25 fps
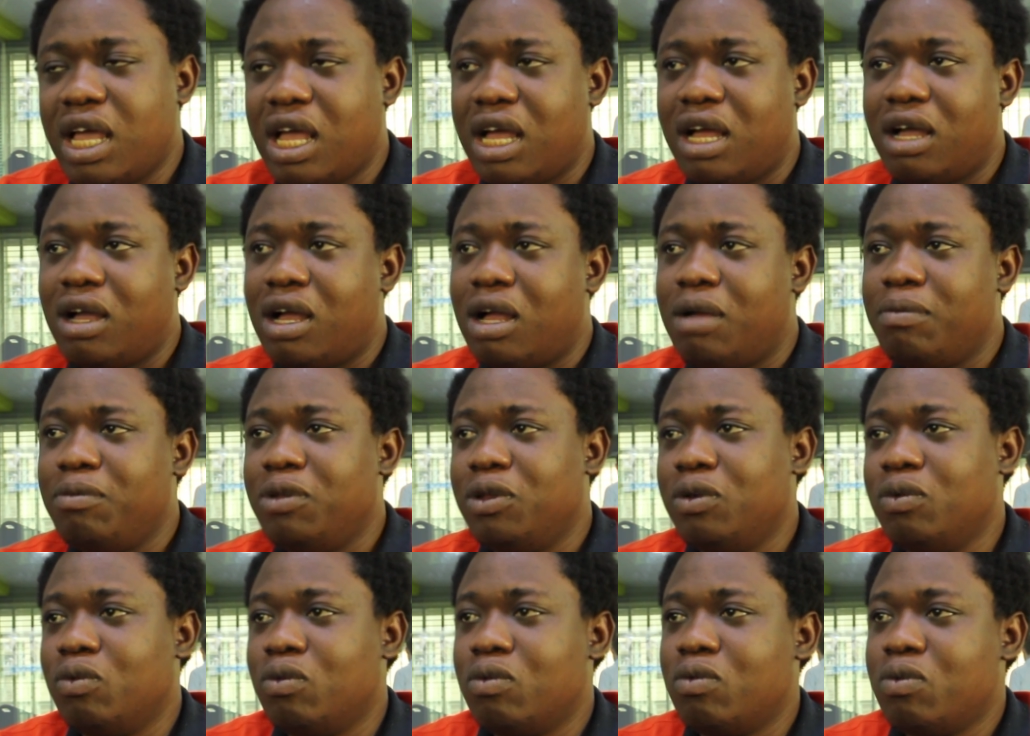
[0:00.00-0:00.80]
Yeah, I
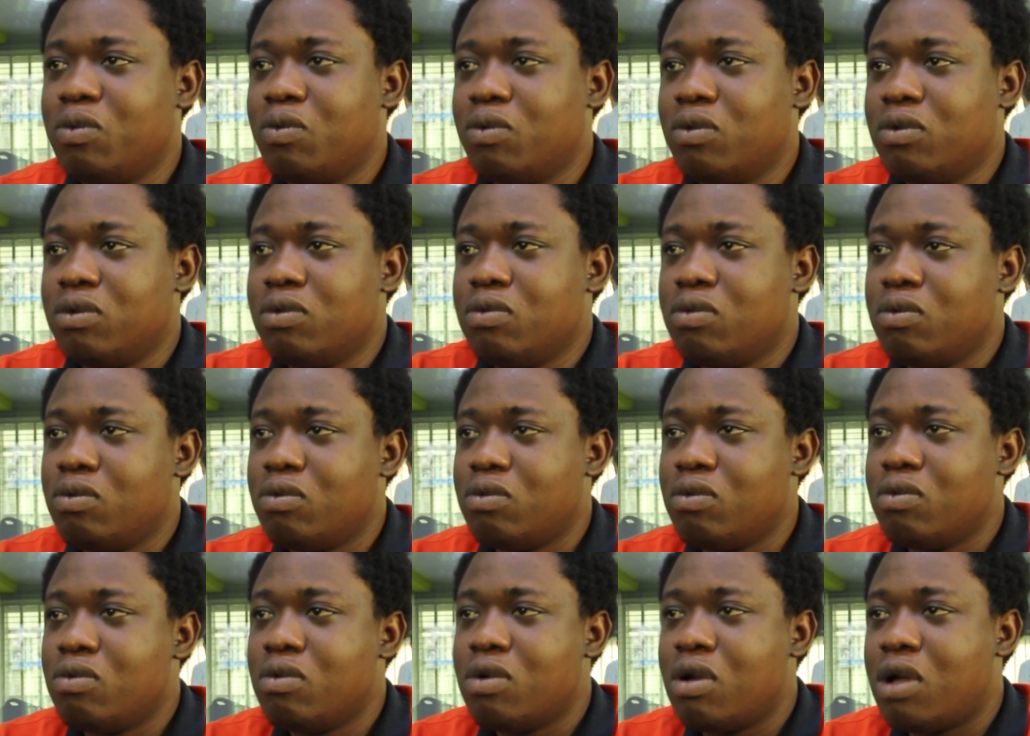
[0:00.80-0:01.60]
mean,
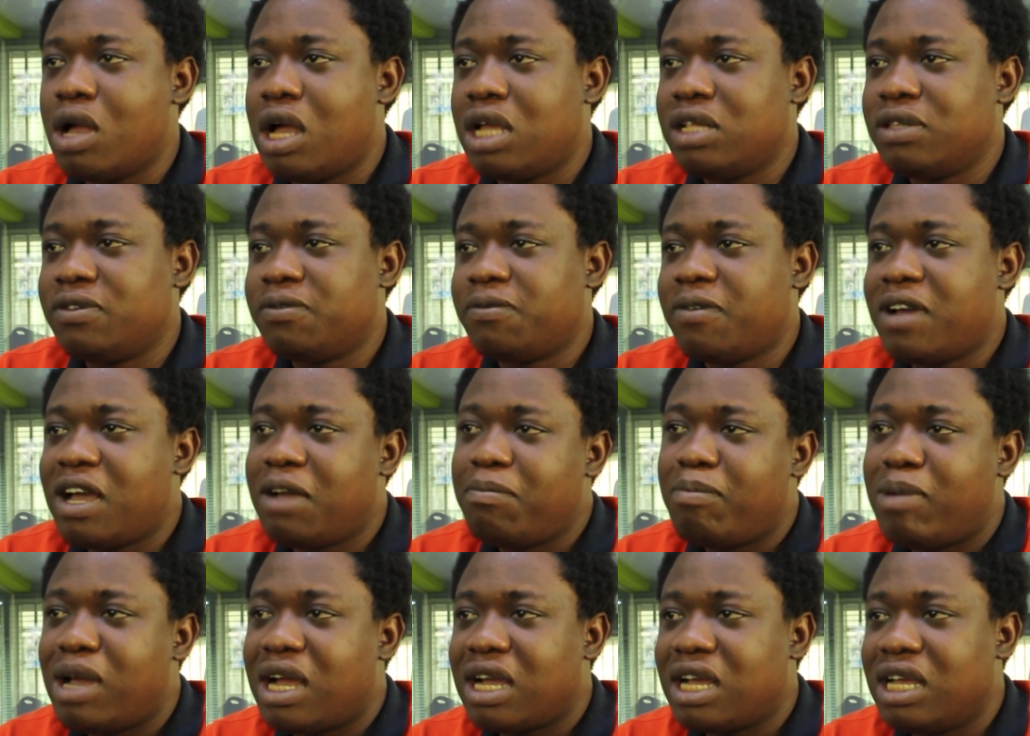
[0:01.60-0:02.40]
as
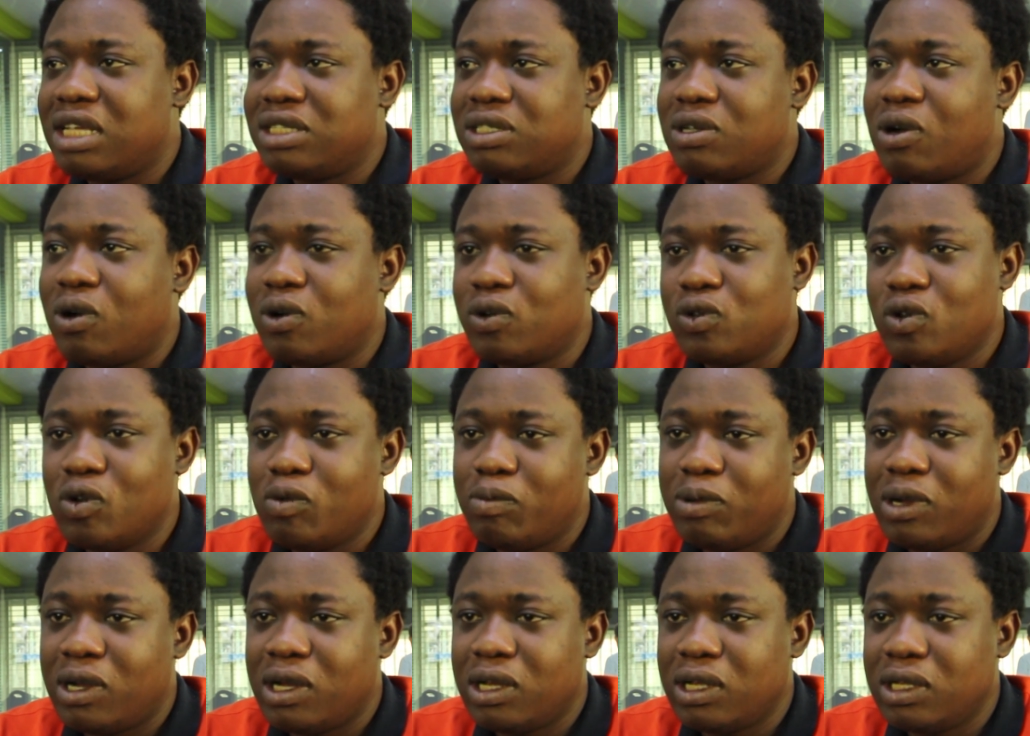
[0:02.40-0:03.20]
far back as
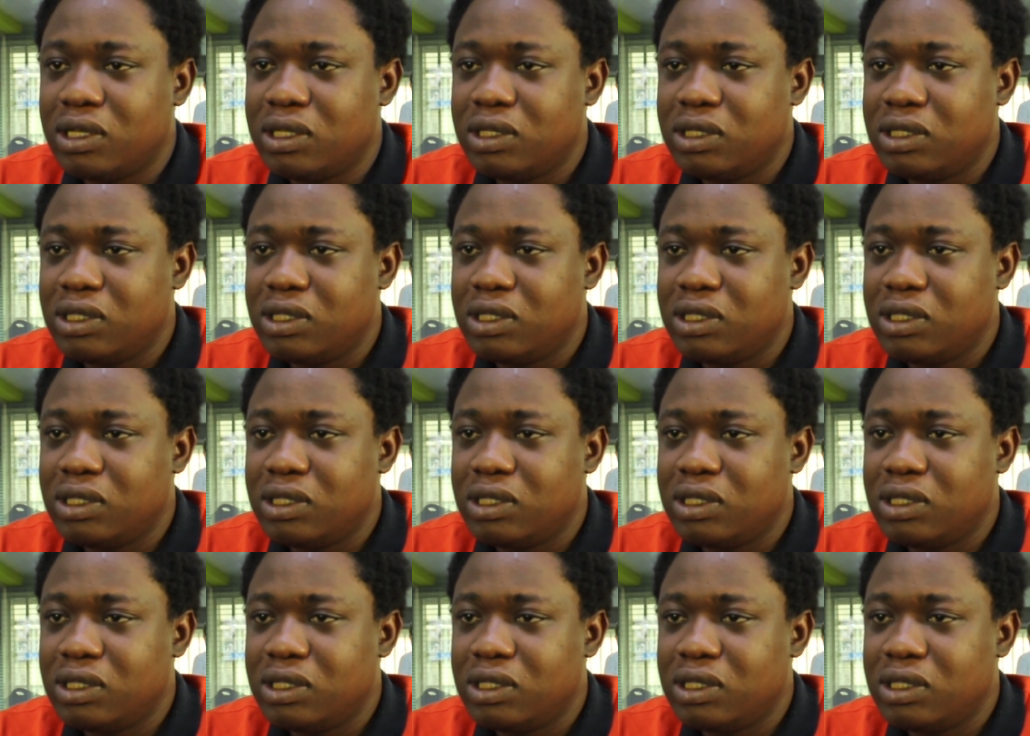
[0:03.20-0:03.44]
October,